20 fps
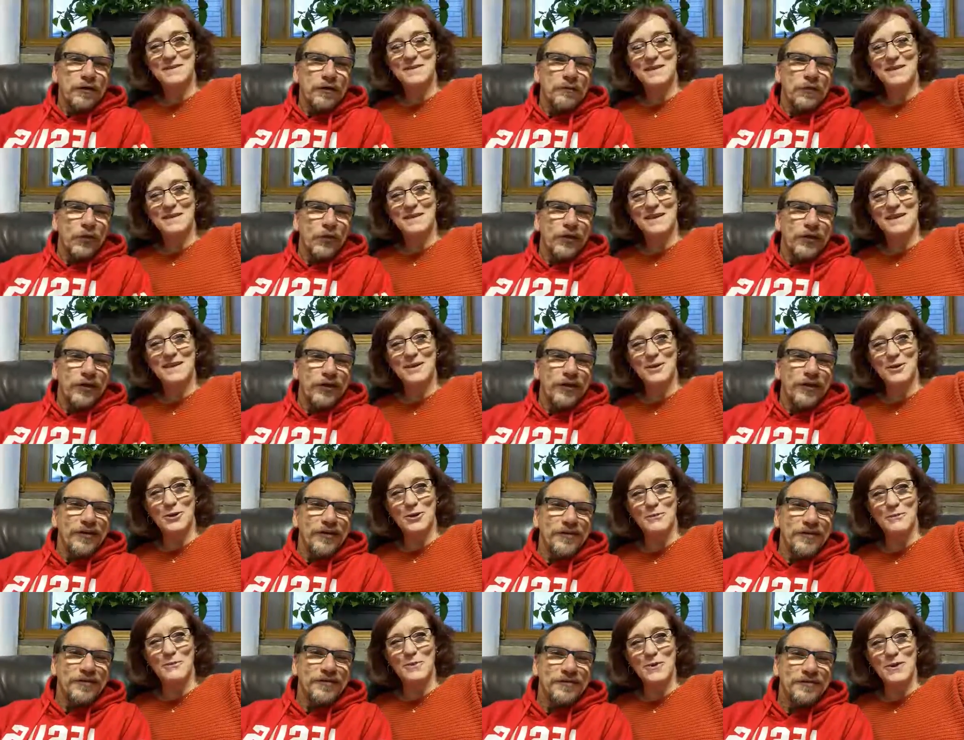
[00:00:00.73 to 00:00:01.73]
Speaker 1: Good morning.
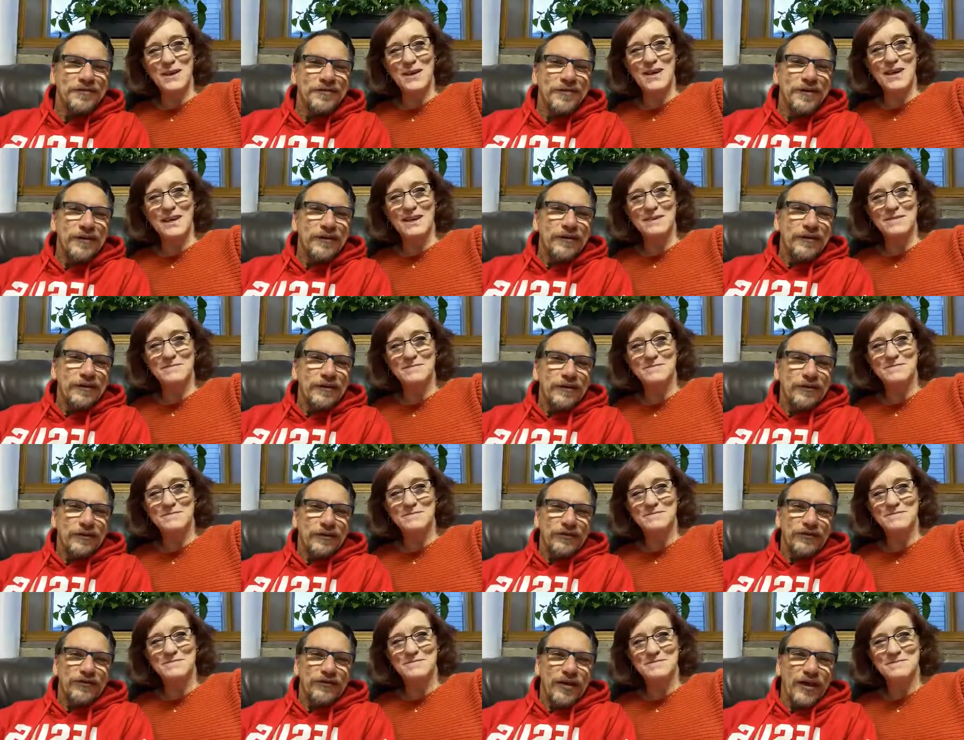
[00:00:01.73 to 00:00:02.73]
Good morning.
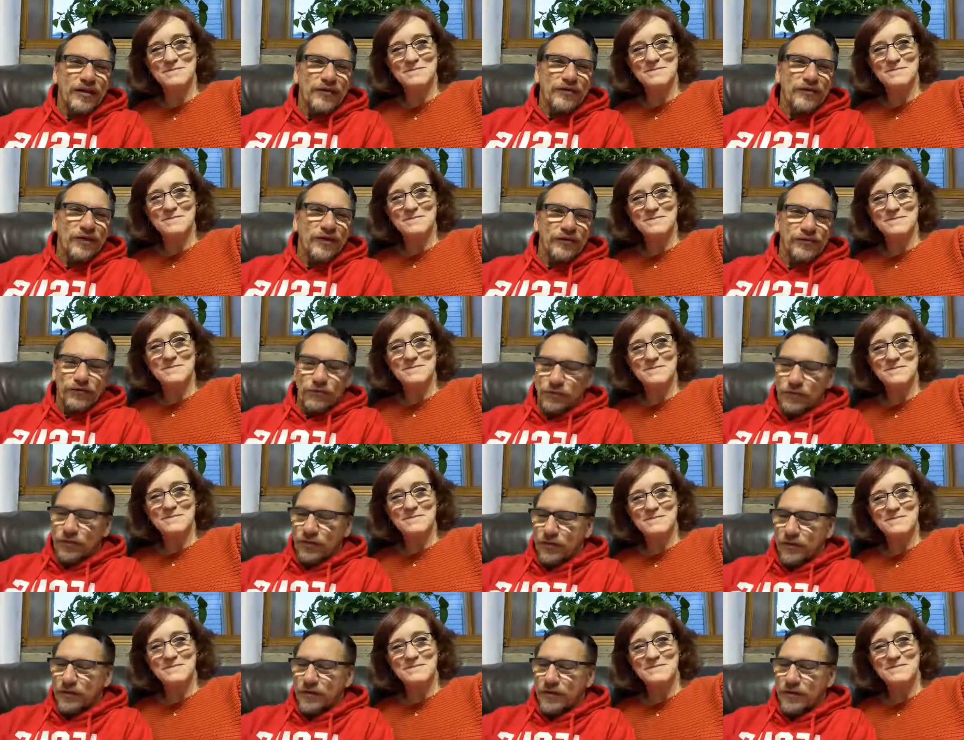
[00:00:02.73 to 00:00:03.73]
It's Saturday, October
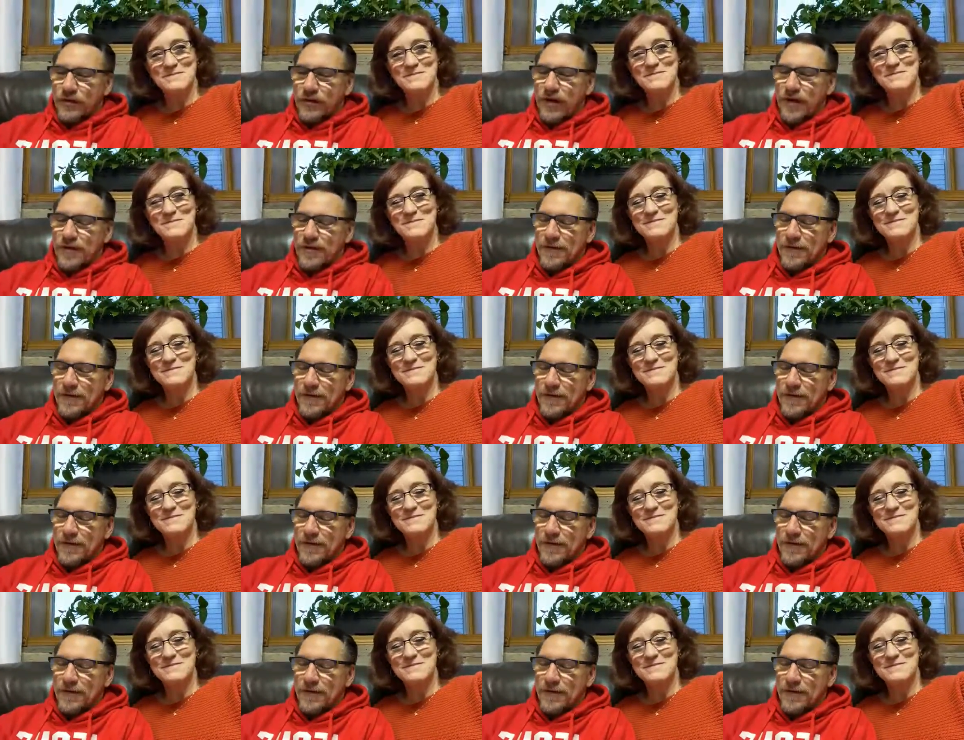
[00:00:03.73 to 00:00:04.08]
3rd,